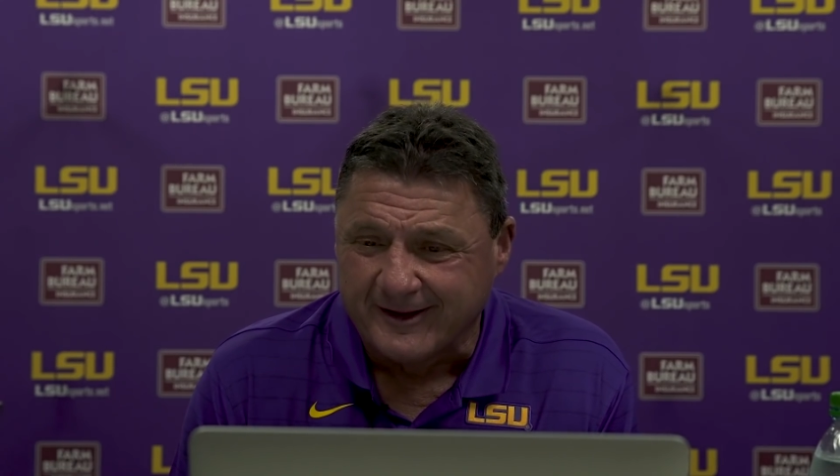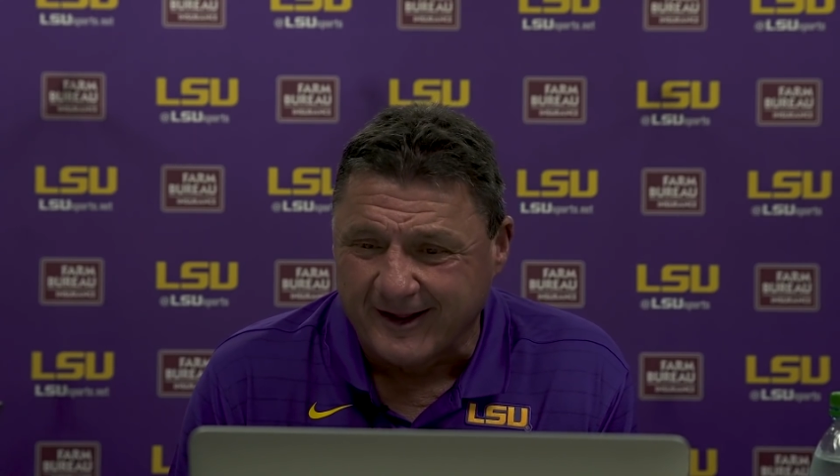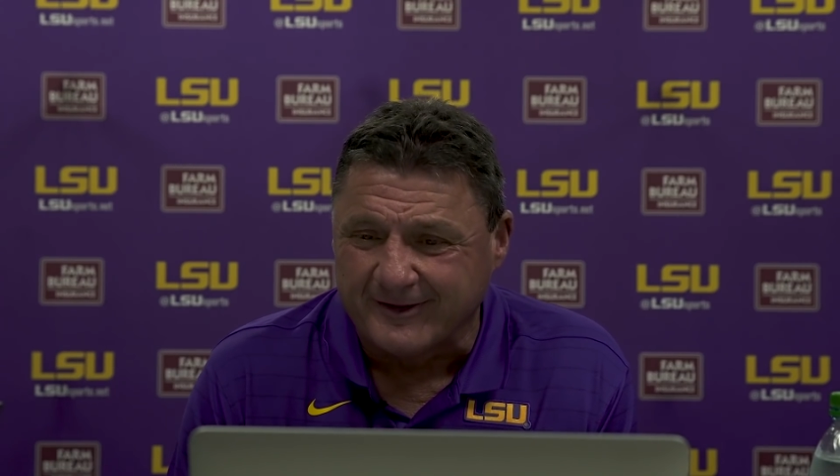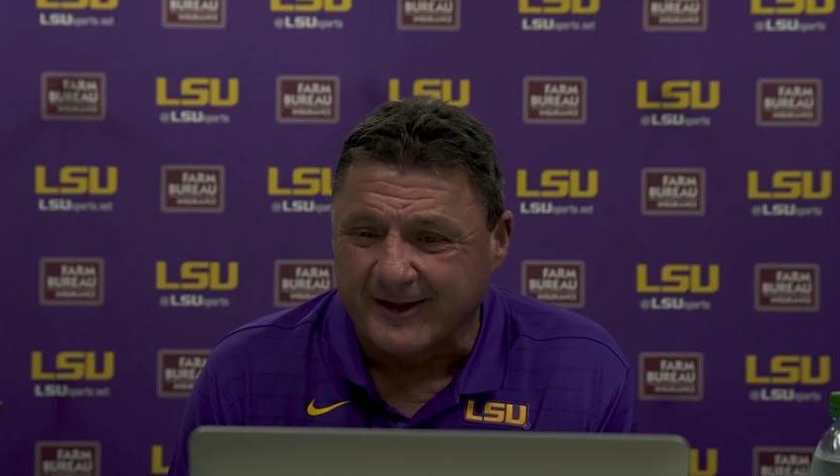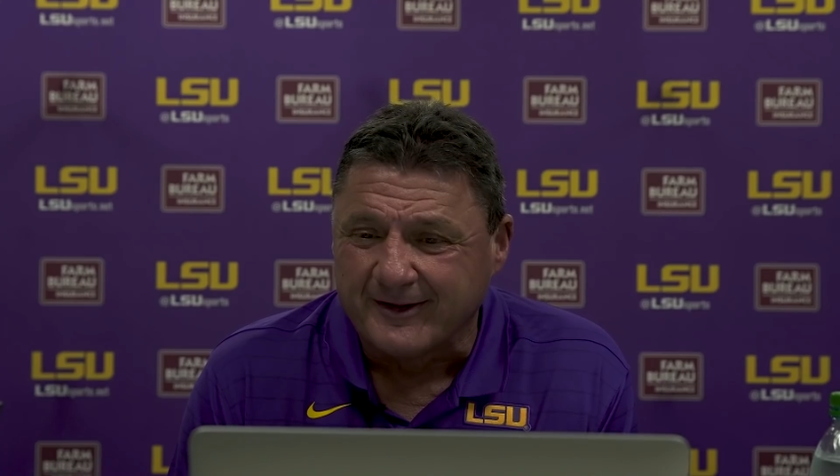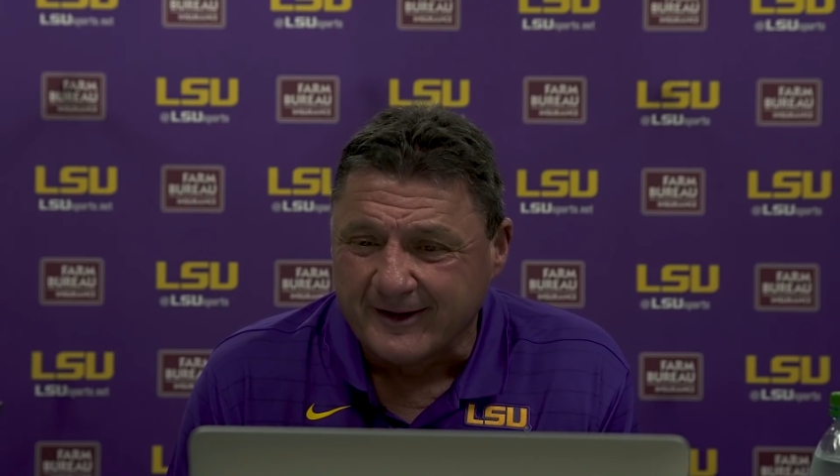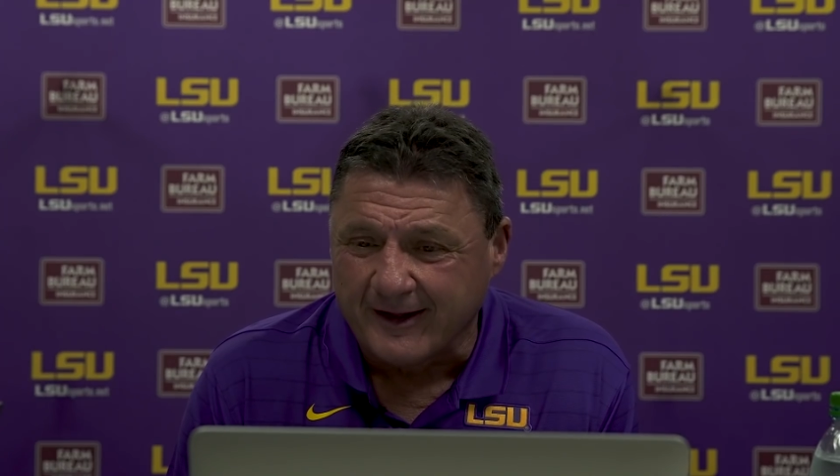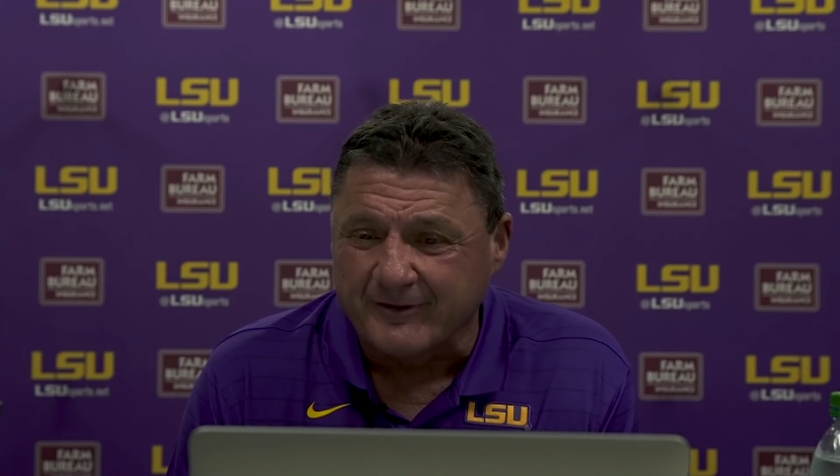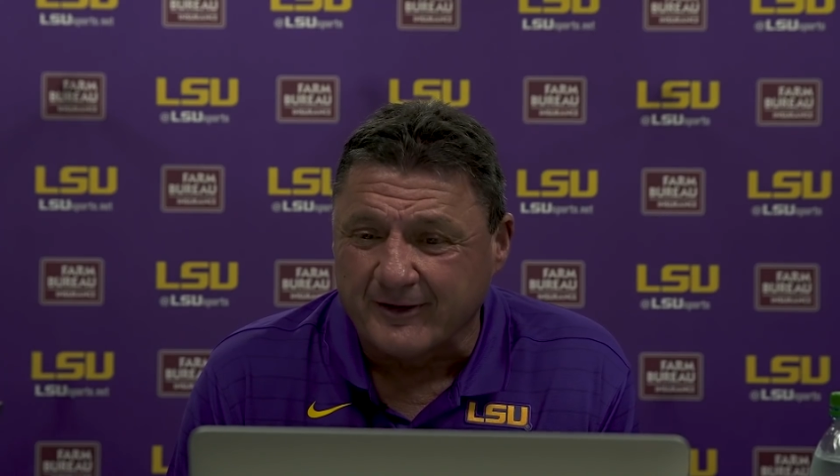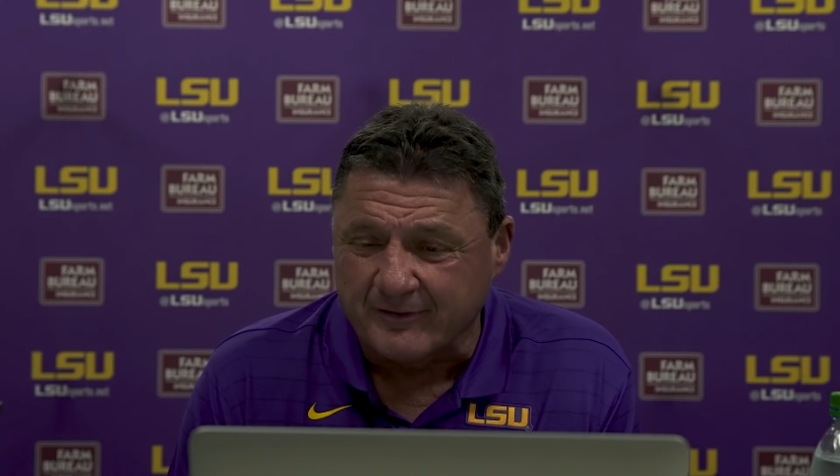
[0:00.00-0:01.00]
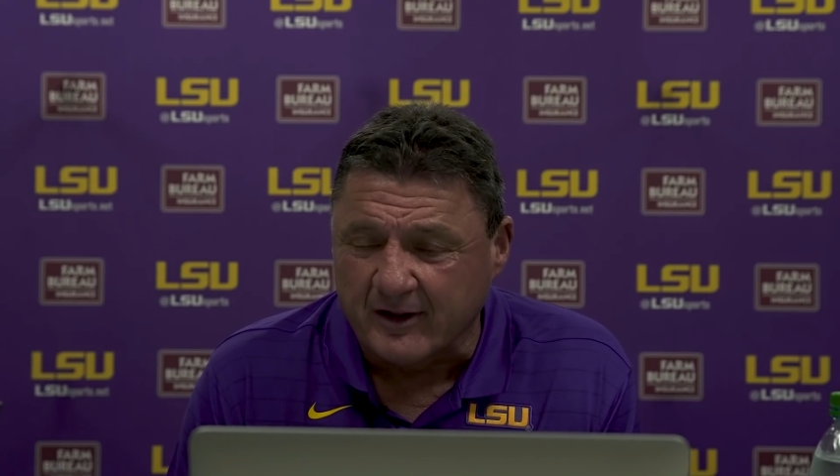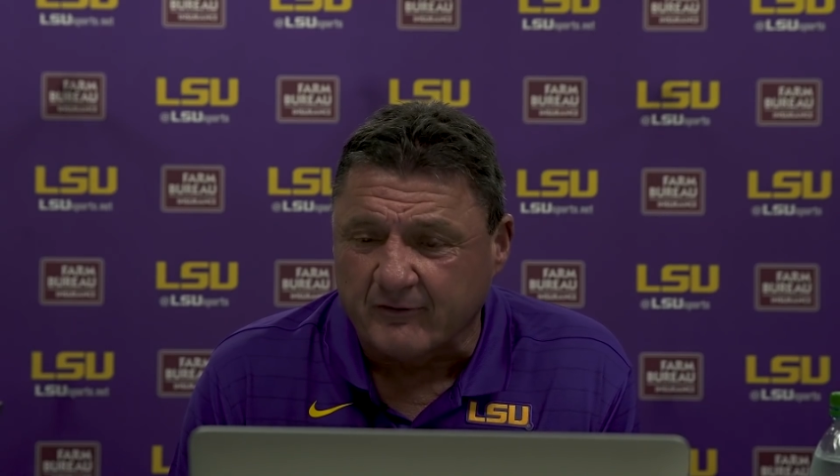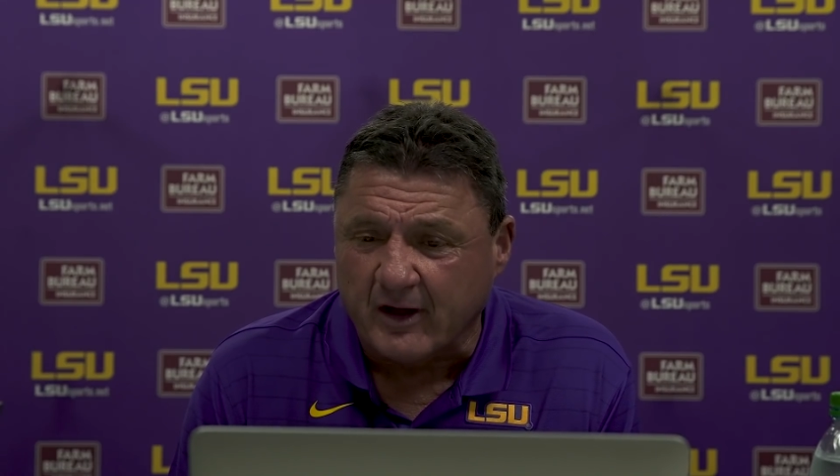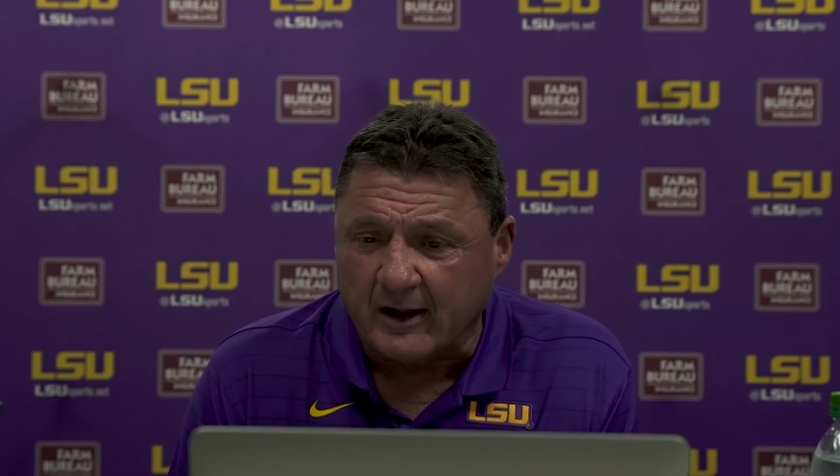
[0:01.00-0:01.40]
and they've